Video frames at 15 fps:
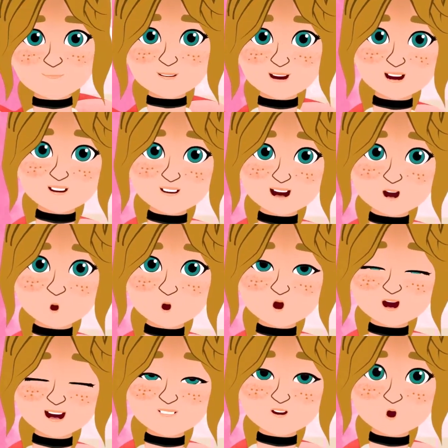Ever since that
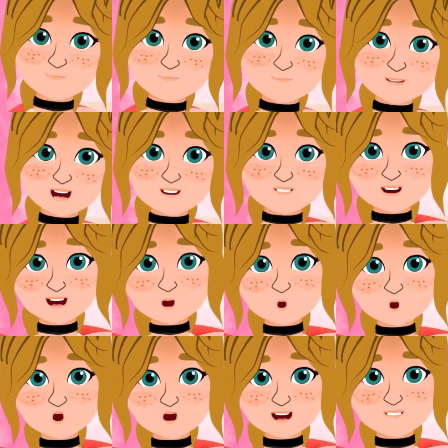day, whenever I
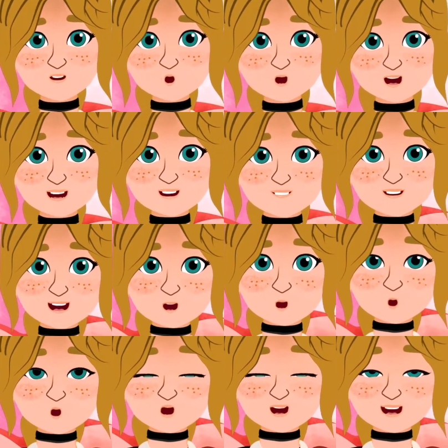hear someone talking
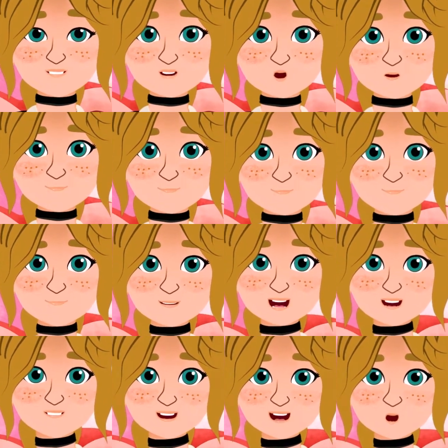about ghosts, I
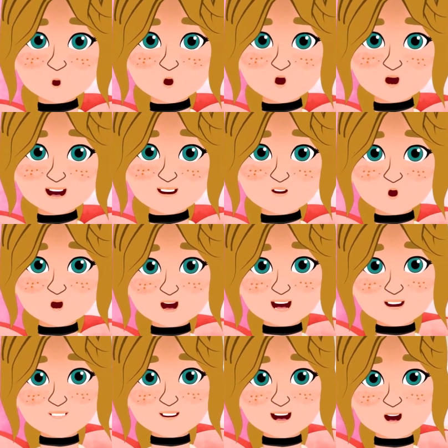just look at the
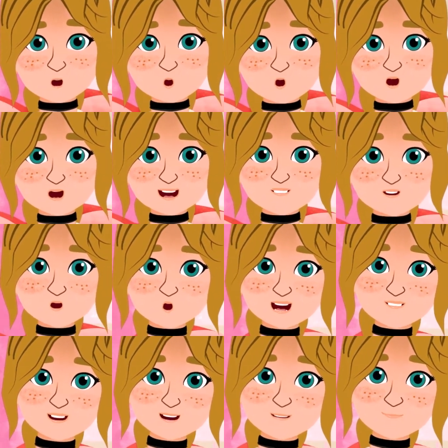photo I took of Carmen
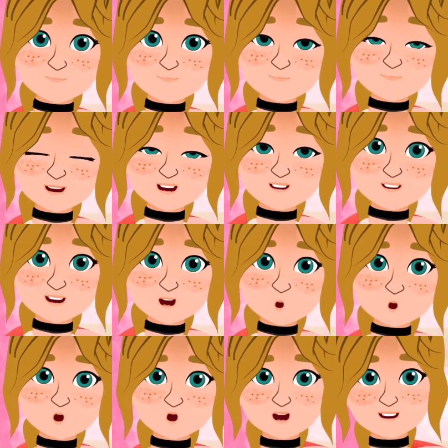and I
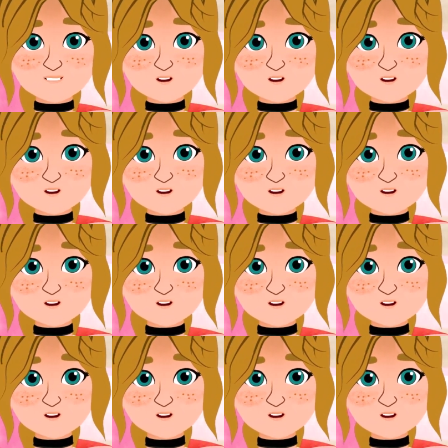break out